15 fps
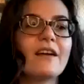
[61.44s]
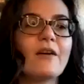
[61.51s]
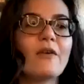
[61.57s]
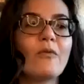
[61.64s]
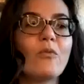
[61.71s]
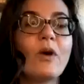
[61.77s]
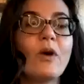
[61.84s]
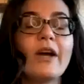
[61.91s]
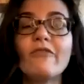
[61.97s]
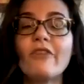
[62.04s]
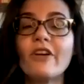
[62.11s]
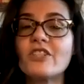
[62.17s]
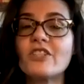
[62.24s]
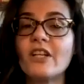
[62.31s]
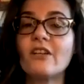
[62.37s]
What
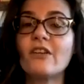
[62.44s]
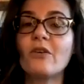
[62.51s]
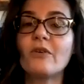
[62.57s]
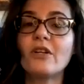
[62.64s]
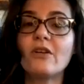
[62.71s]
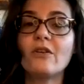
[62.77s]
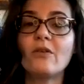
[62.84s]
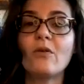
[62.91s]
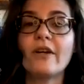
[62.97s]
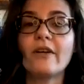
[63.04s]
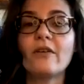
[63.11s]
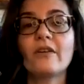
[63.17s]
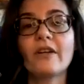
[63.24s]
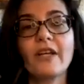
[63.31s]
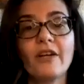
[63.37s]
fractionated coconut
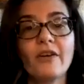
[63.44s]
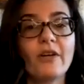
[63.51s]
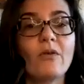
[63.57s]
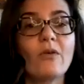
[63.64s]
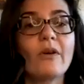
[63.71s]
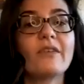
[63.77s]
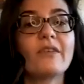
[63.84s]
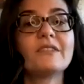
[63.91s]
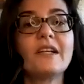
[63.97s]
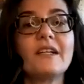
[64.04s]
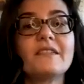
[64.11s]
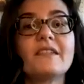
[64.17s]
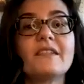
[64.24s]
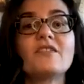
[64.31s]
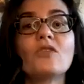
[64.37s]
oil or carrier oil
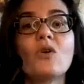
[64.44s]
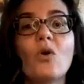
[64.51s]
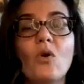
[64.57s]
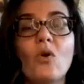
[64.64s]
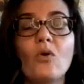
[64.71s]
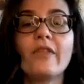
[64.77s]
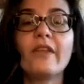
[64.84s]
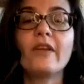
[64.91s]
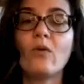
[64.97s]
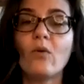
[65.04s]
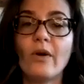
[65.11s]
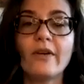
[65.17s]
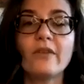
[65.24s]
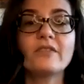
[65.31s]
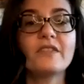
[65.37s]
does is hold the
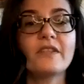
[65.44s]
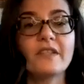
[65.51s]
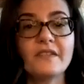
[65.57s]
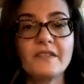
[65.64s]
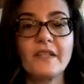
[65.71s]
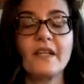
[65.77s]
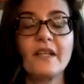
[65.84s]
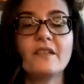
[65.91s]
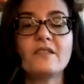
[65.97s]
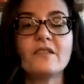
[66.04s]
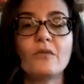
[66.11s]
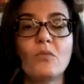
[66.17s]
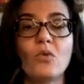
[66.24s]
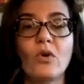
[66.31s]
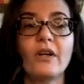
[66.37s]
oil to the skin
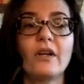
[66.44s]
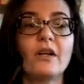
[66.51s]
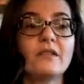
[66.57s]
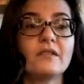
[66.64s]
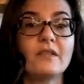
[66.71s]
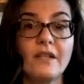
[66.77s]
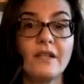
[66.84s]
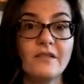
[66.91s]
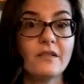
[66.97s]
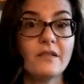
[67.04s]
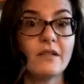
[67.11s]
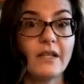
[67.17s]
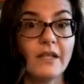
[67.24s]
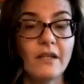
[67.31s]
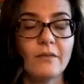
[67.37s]
so more does
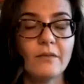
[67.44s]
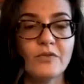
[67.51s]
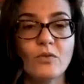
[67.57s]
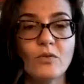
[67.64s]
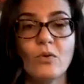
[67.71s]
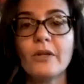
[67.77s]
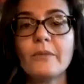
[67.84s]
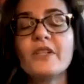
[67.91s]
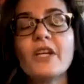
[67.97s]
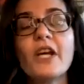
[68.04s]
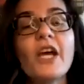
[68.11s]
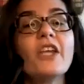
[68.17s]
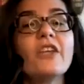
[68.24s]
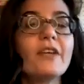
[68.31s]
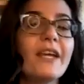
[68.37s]
get absorbed.
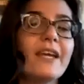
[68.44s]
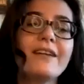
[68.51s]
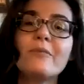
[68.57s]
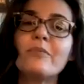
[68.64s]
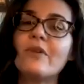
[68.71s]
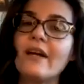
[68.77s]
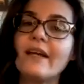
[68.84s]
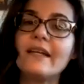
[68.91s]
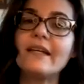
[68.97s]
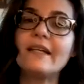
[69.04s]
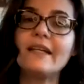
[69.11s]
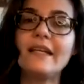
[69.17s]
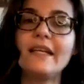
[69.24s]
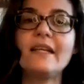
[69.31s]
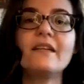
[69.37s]
You can apply it
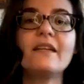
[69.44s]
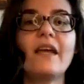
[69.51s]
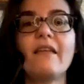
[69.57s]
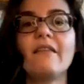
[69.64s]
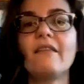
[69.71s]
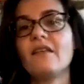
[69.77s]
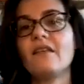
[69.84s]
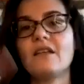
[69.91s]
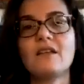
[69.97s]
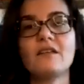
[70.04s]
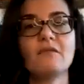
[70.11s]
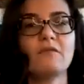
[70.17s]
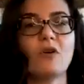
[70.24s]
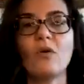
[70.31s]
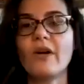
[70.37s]
neat and then
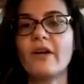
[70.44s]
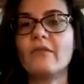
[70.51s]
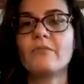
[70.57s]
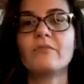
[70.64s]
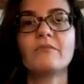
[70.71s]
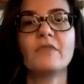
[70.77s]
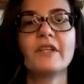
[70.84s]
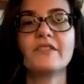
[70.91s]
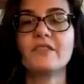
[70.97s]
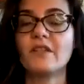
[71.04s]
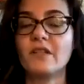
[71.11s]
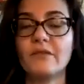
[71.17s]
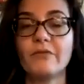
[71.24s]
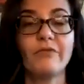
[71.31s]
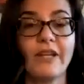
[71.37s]
oil is
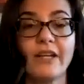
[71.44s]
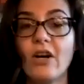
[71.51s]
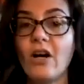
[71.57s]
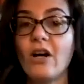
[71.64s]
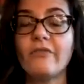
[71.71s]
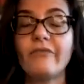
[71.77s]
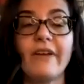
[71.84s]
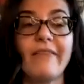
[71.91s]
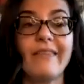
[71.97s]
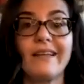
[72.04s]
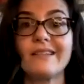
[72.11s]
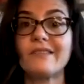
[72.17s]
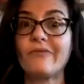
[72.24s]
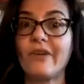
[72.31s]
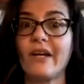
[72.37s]
going to flake off, and
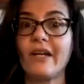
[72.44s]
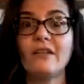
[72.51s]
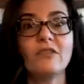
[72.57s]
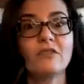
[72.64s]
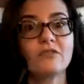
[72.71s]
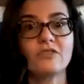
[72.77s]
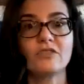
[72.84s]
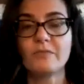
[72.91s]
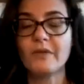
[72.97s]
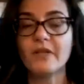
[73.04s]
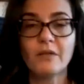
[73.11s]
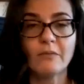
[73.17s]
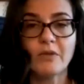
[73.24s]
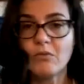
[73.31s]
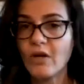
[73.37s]
that's fine. You'll just
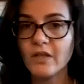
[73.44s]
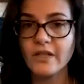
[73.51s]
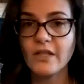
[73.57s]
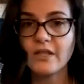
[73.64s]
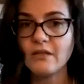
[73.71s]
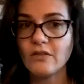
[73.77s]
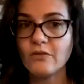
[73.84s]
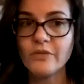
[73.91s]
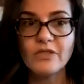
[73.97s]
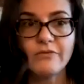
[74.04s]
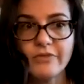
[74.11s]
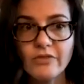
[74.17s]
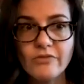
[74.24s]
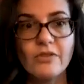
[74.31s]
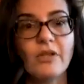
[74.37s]
become a walking human
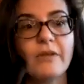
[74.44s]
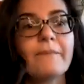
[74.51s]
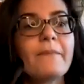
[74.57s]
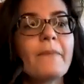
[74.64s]
diffuser.